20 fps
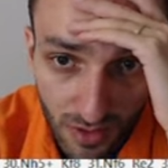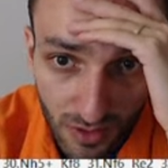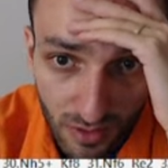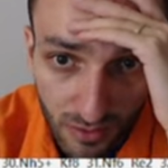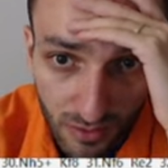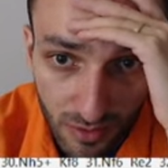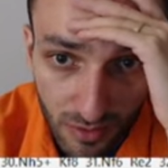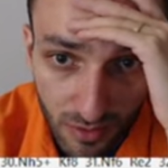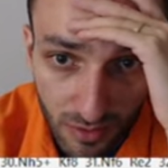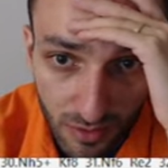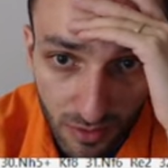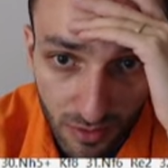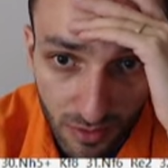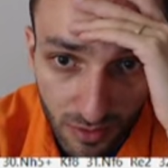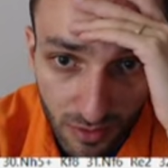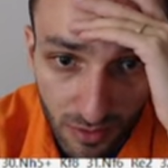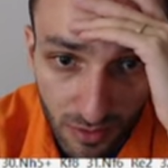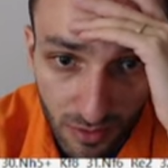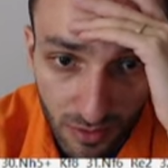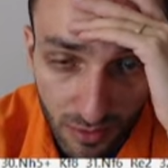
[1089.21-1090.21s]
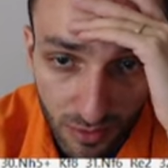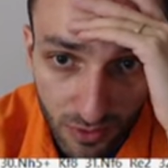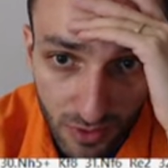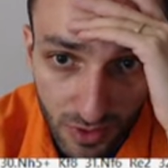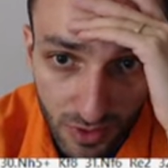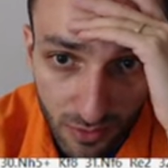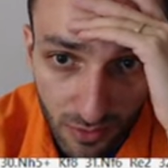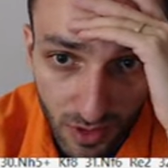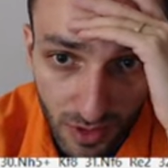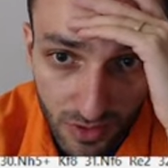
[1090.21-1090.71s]
uh, rook
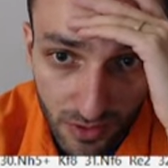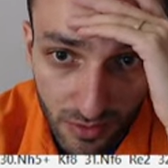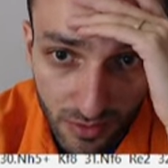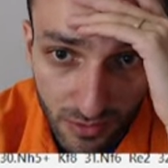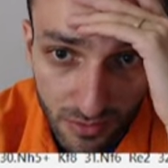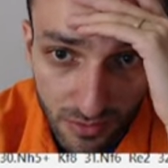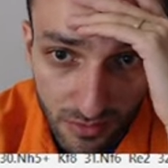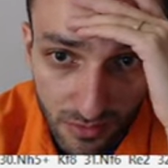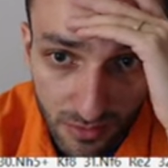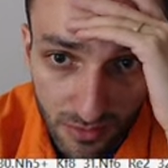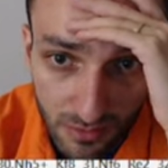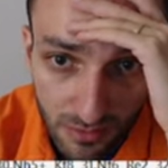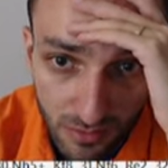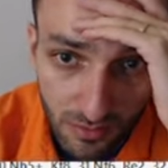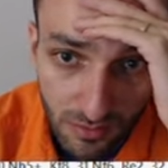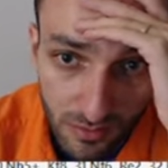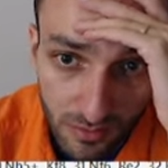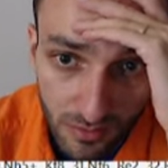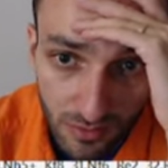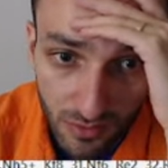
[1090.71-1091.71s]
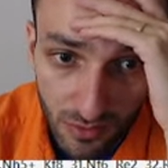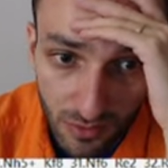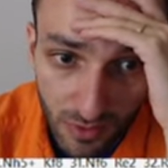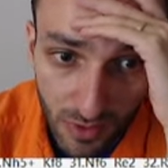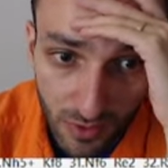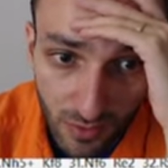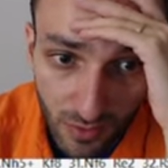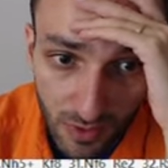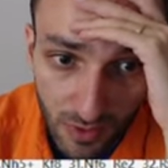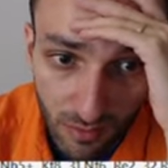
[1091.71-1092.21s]
d1. So
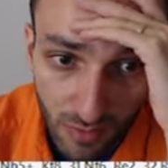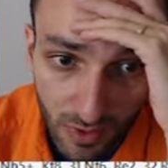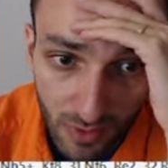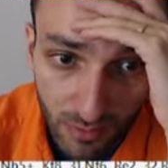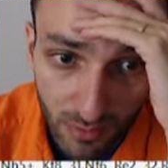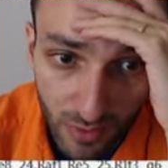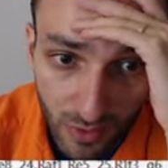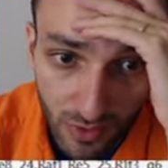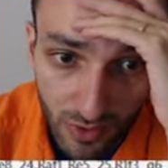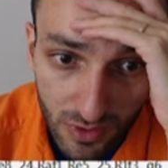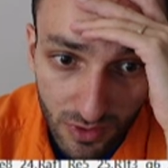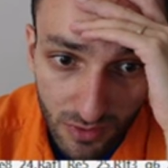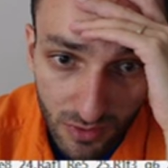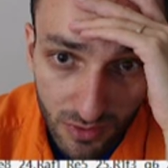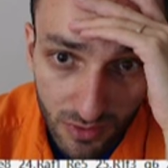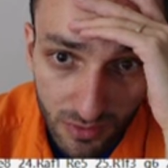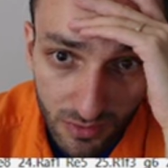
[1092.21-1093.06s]
this was my point.